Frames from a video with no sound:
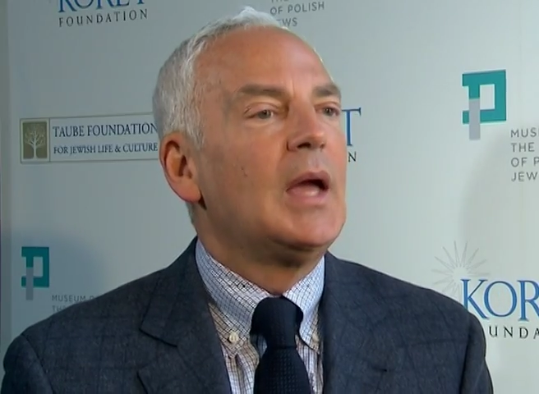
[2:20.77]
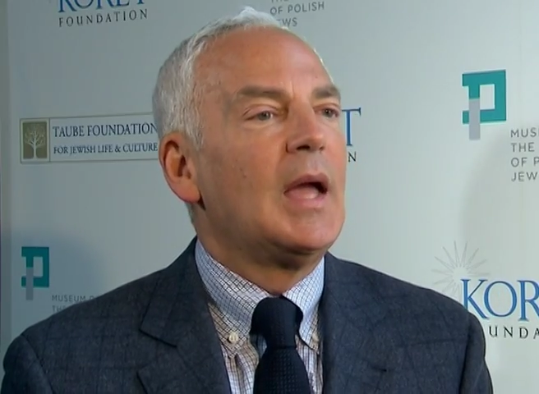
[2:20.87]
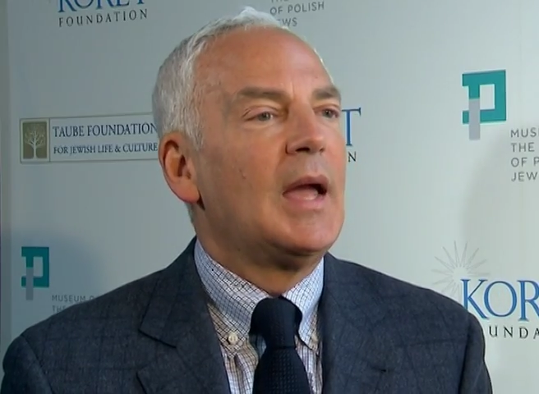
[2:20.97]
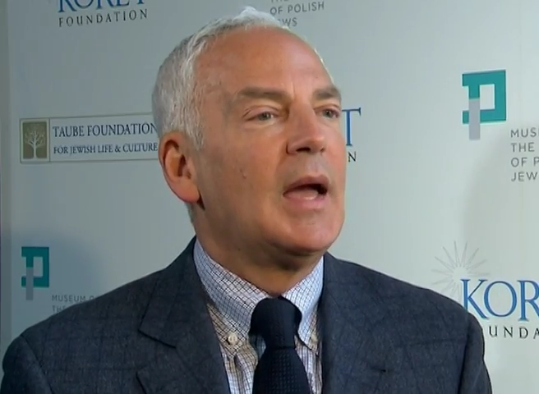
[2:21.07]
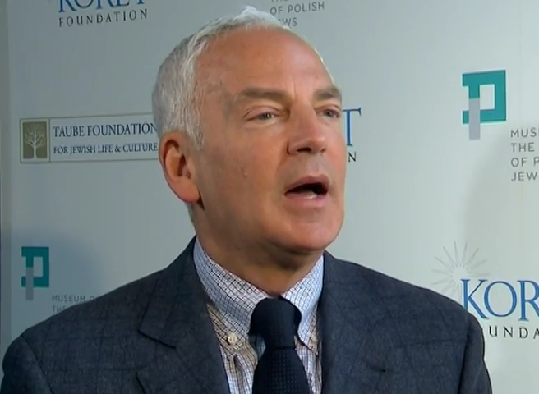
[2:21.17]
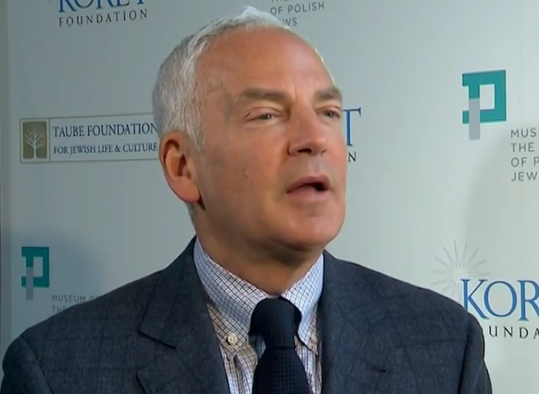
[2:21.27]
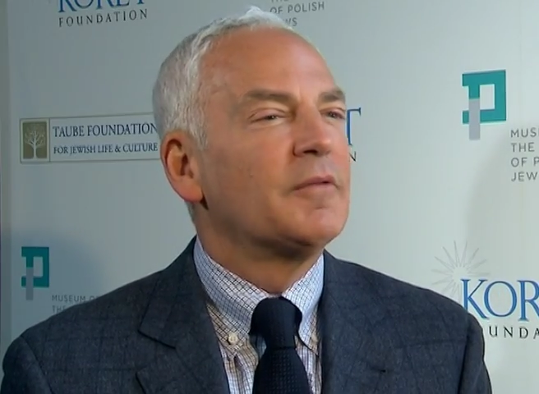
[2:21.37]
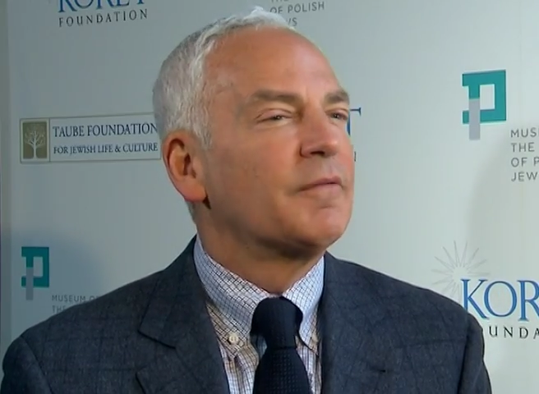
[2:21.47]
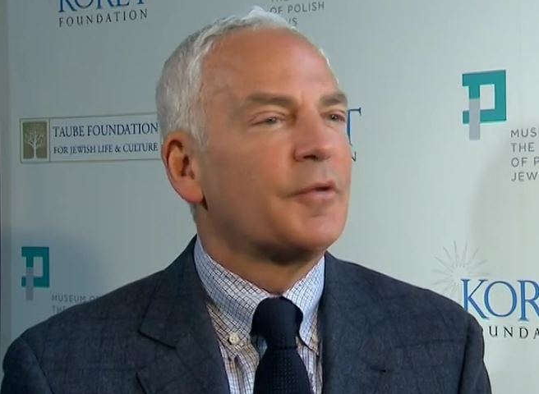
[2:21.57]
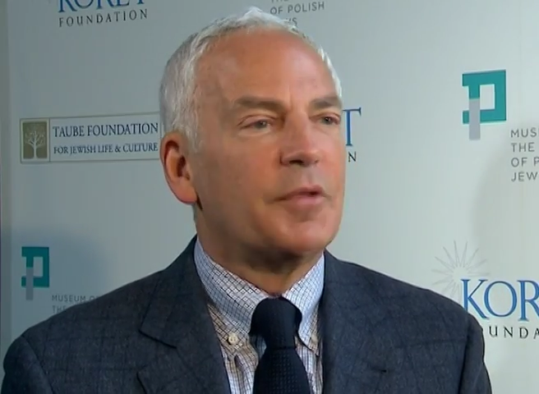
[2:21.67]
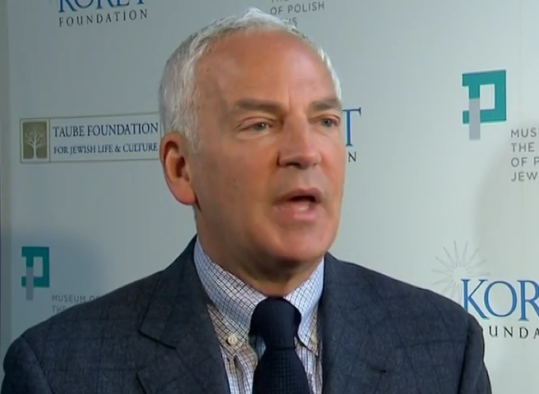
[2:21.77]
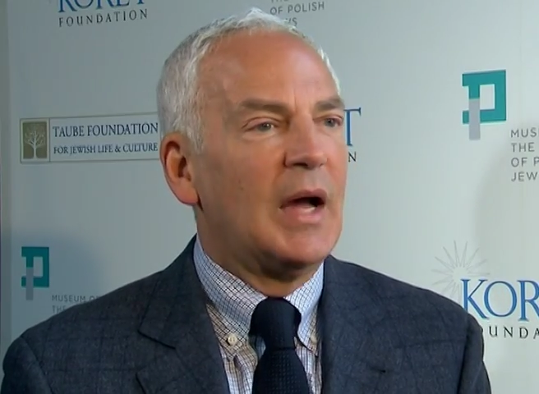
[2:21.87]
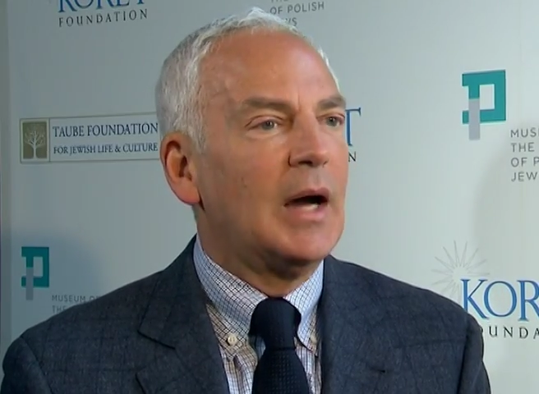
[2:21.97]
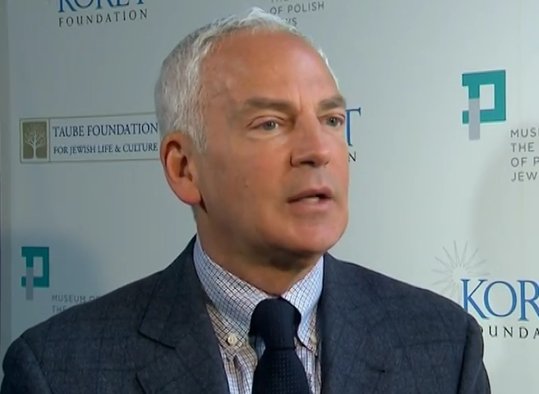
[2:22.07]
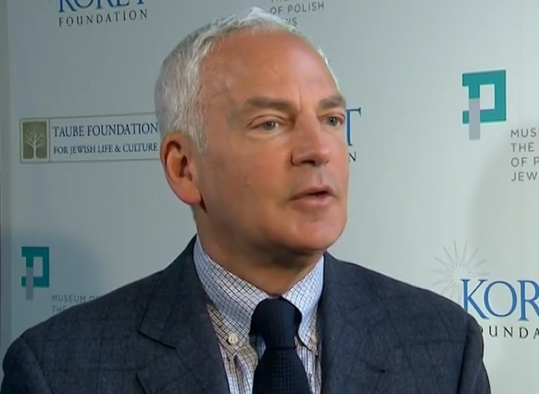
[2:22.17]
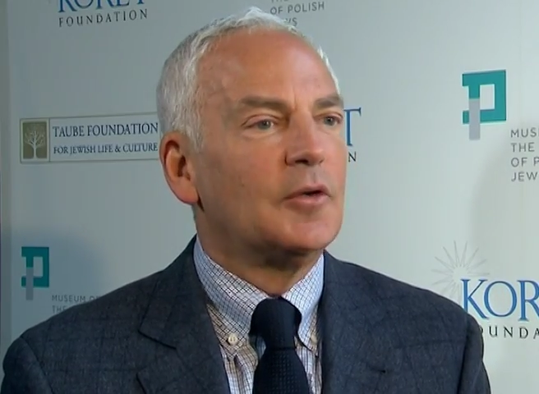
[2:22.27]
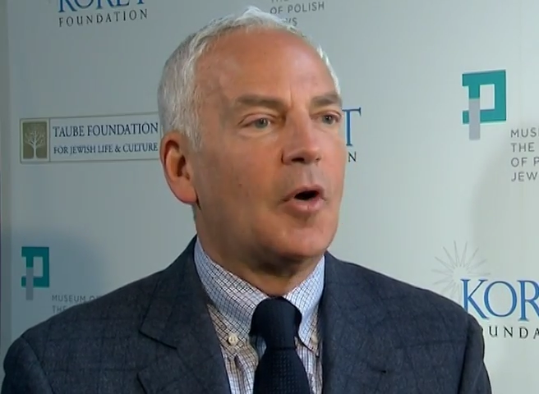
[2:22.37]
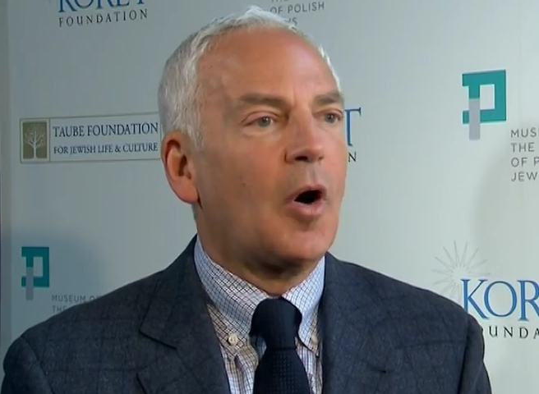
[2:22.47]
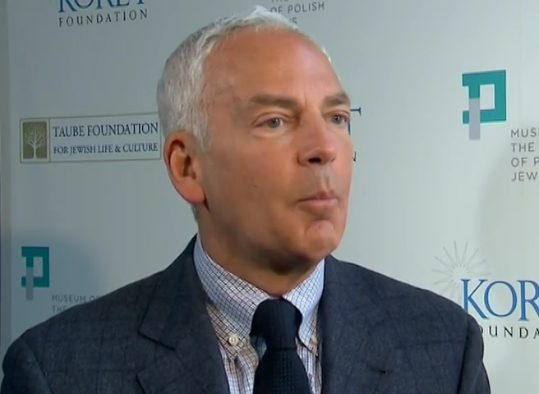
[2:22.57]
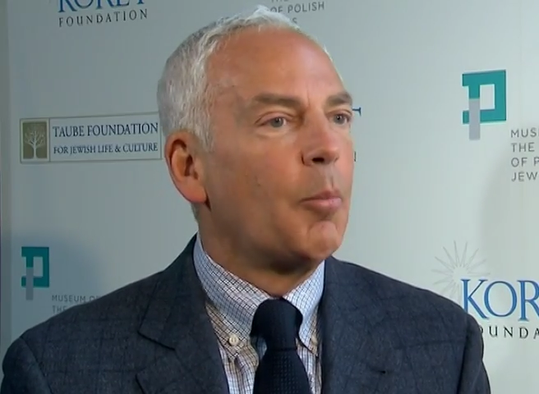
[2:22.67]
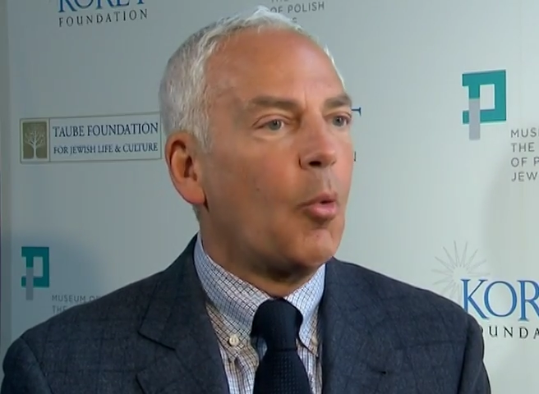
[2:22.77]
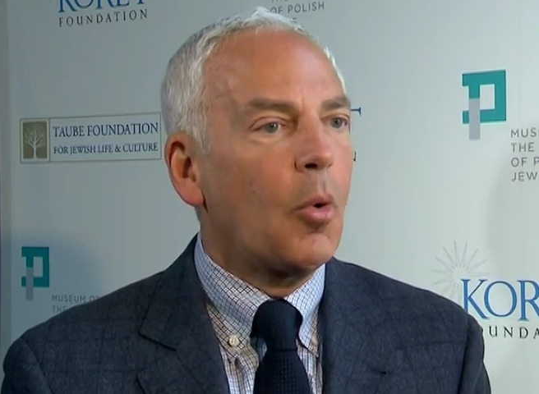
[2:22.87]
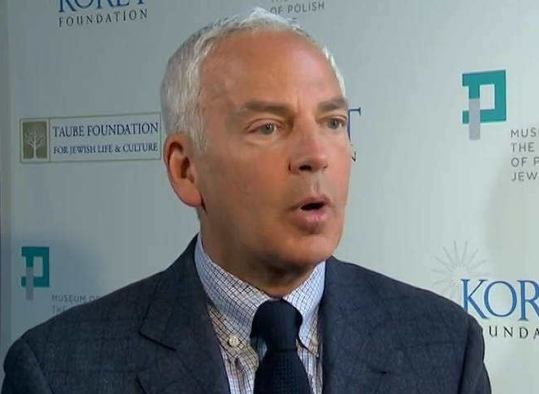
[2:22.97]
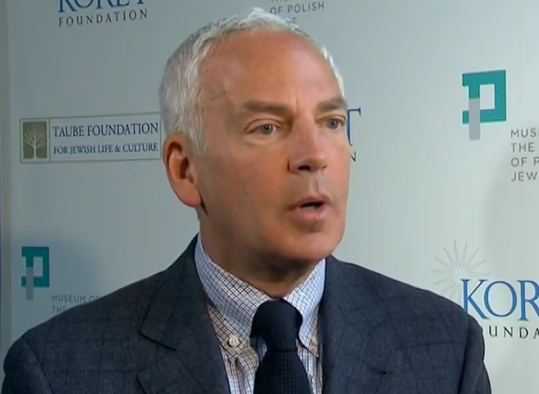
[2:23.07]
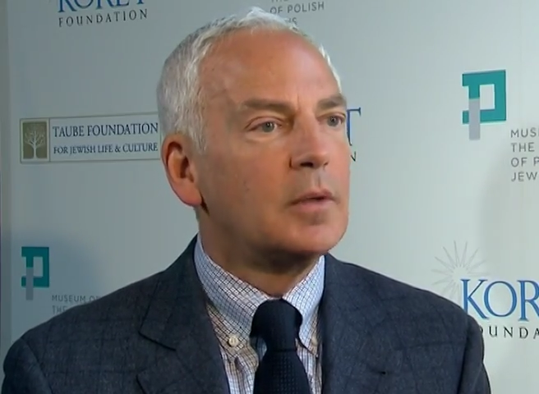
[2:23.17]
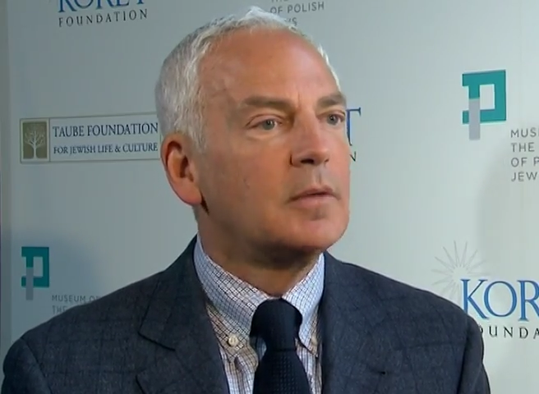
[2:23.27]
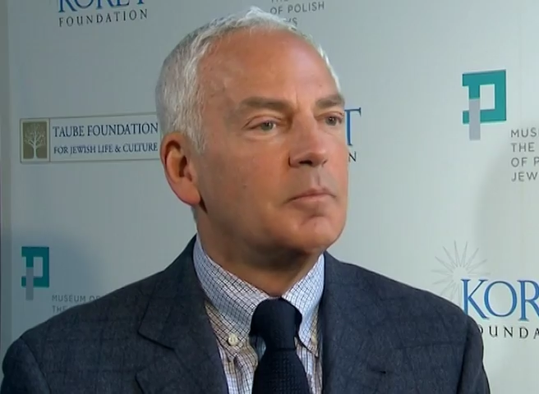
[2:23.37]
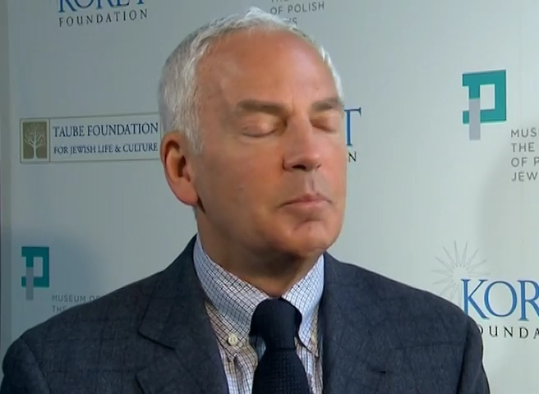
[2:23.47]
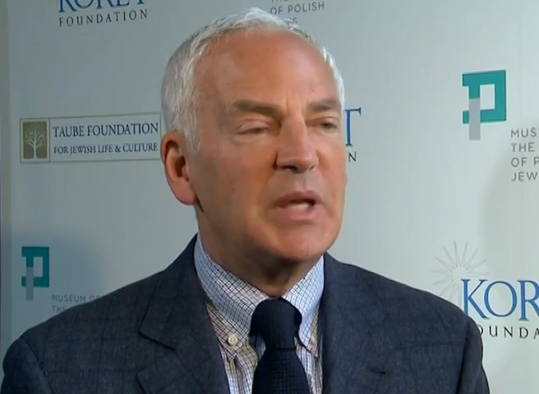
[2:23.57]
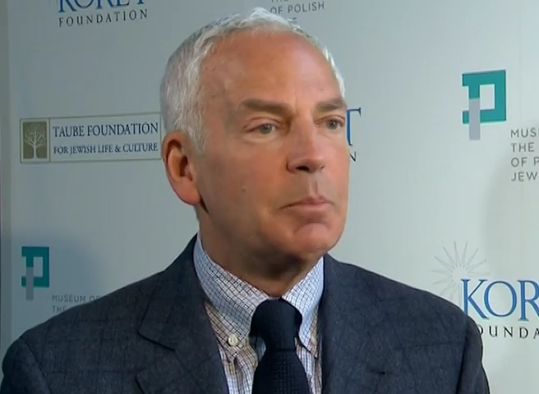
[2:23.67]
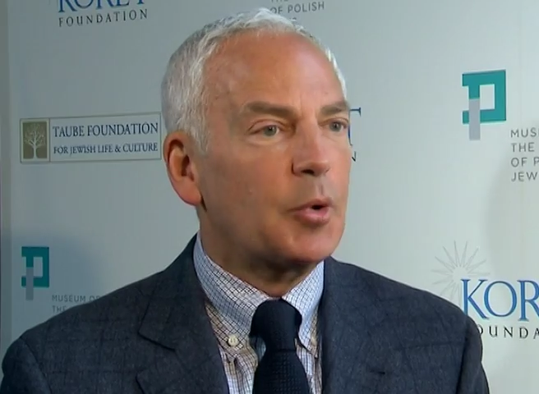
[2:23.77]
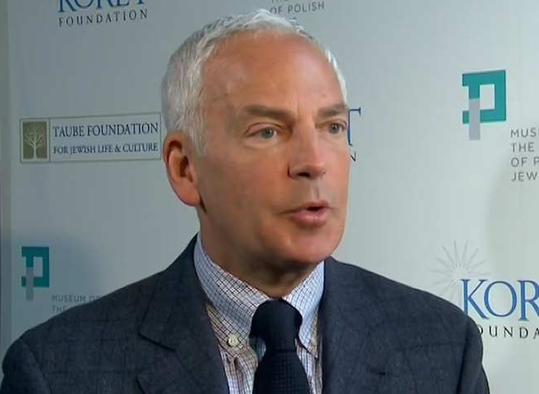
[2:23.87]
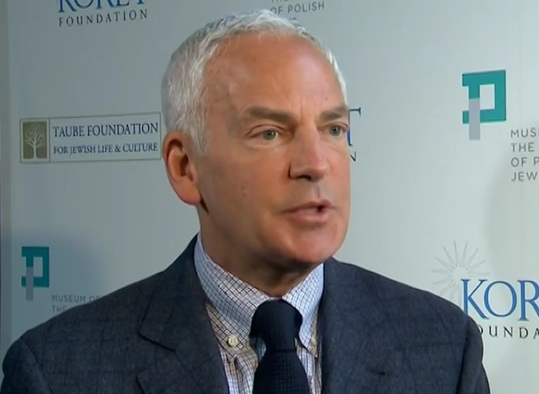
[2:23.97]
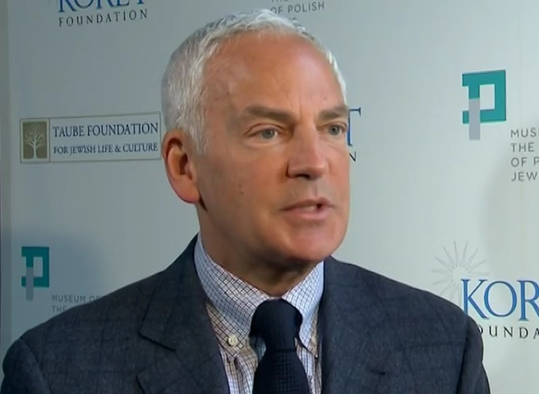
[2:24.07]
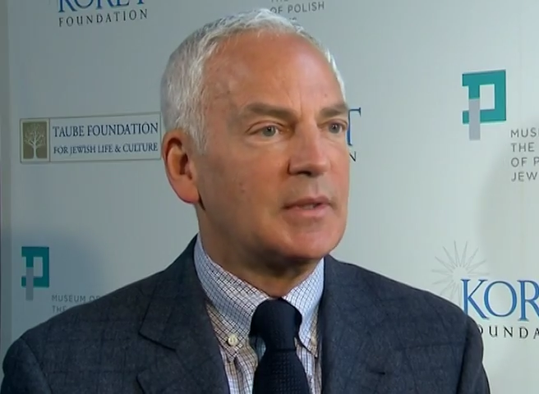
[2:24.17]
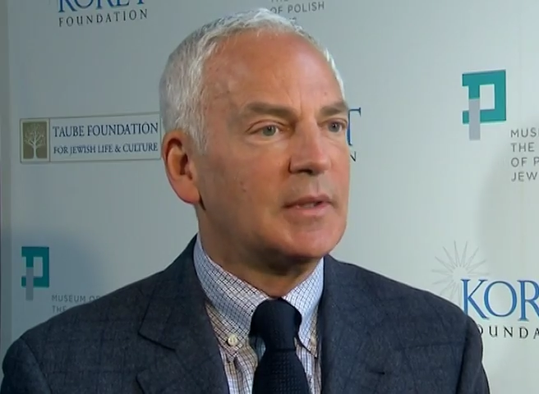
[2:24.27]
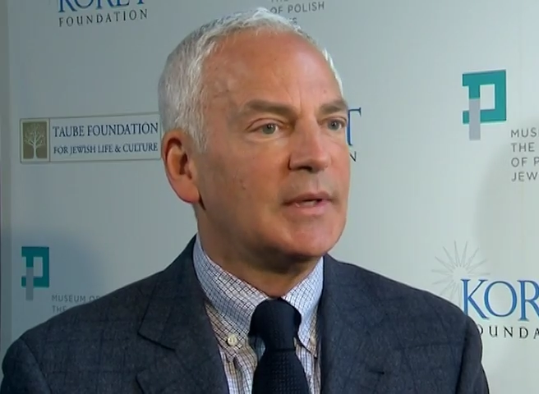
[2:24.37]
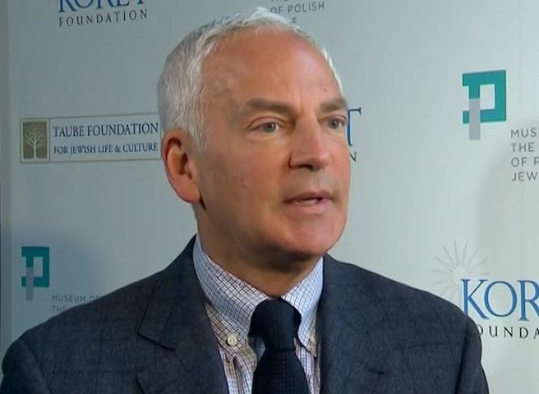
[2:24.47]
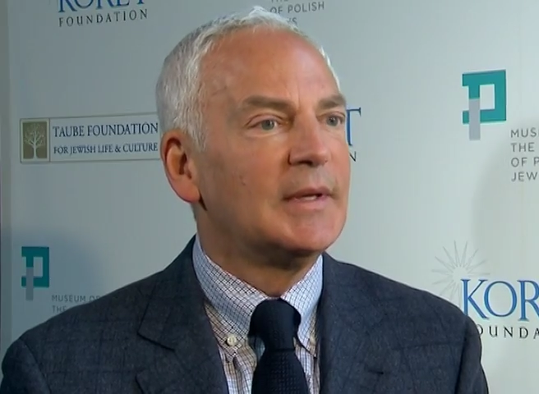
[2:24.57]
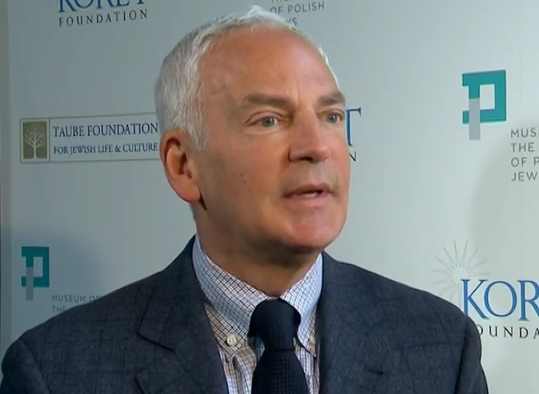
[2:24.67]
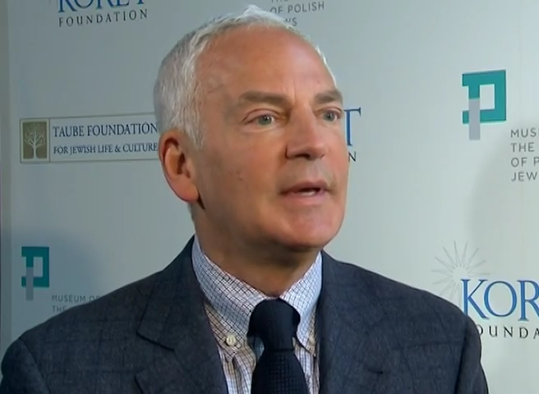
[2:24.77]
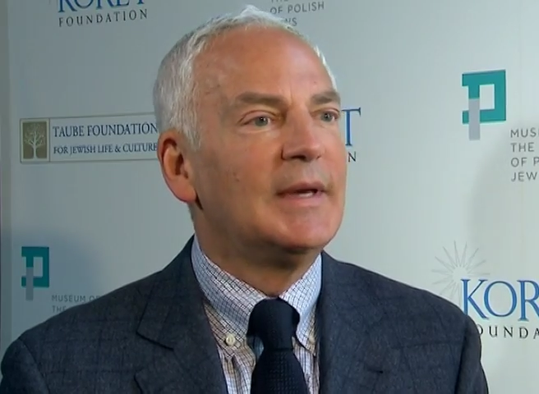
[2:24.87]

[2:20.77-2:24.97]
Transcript: And for that, our board, me personally,